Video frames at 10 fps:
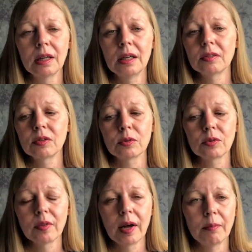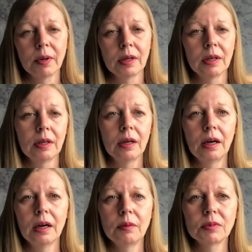It suits them
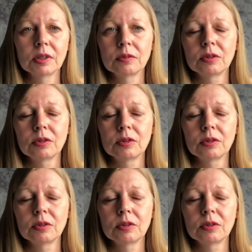um, to,